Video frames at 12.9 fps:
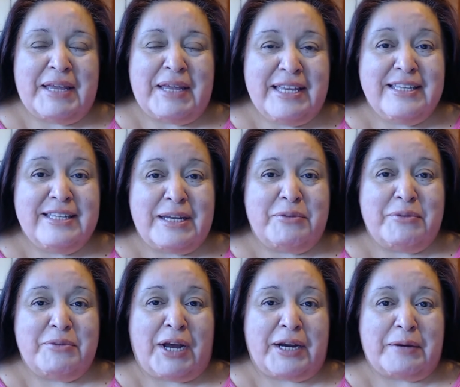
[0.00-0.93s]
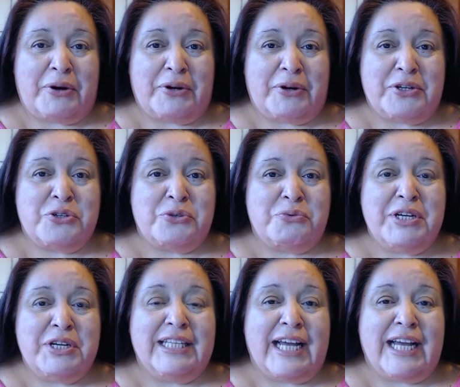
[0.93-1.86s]
in the Democratic Party to
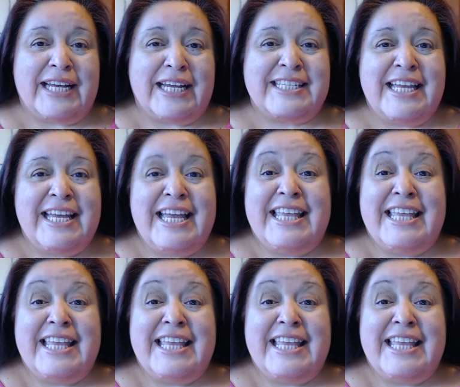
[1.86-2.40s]
realize